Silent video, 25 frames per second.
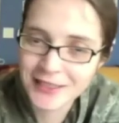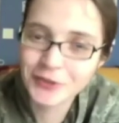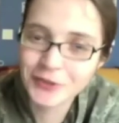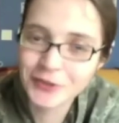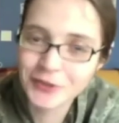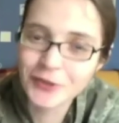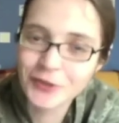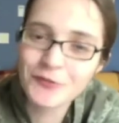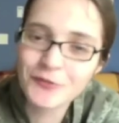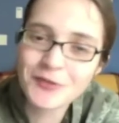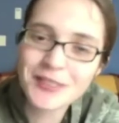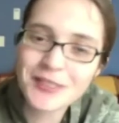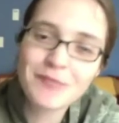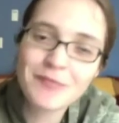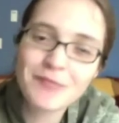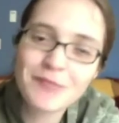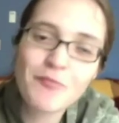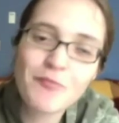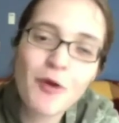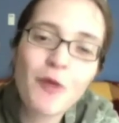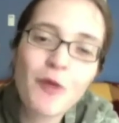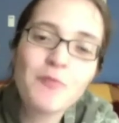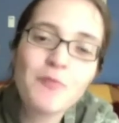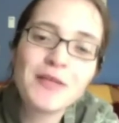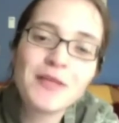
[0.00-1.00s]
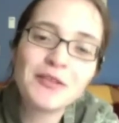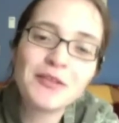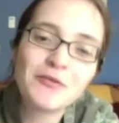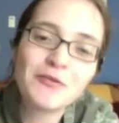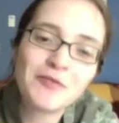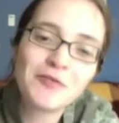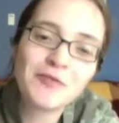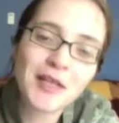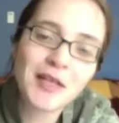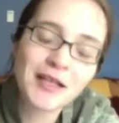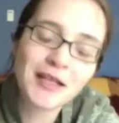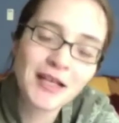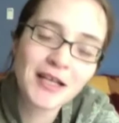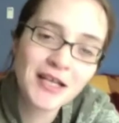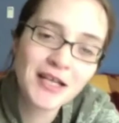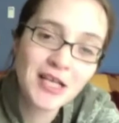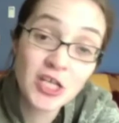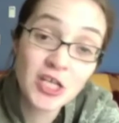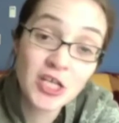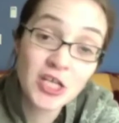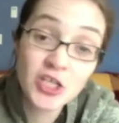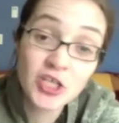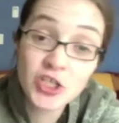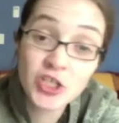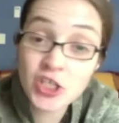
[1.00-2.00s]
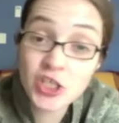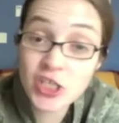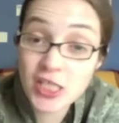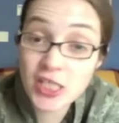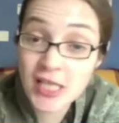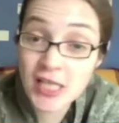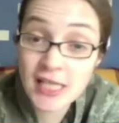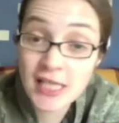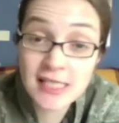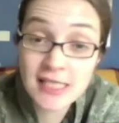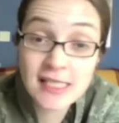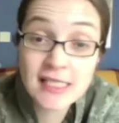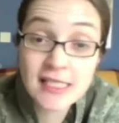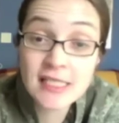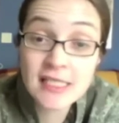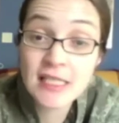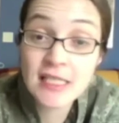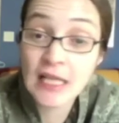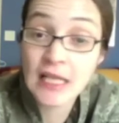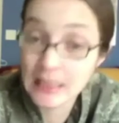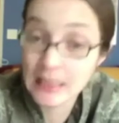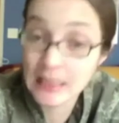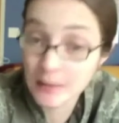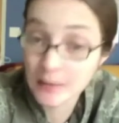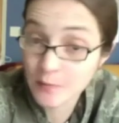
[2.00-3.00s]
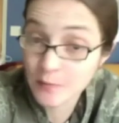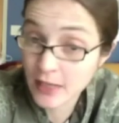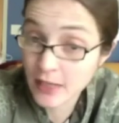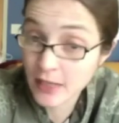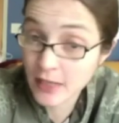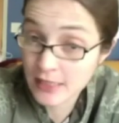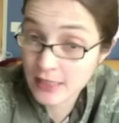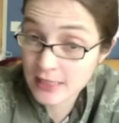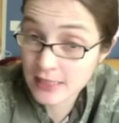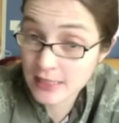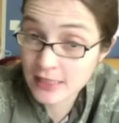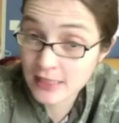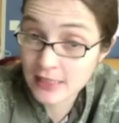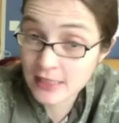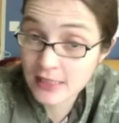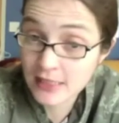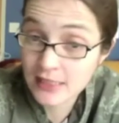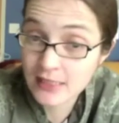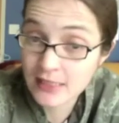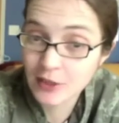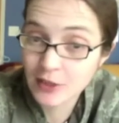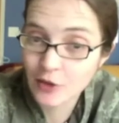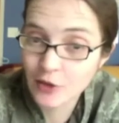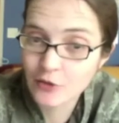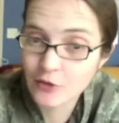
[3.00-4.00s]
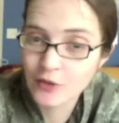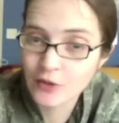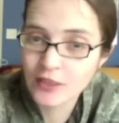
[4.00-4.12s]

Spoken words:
You know, there was this moment of like, she just has stunning presence, you know.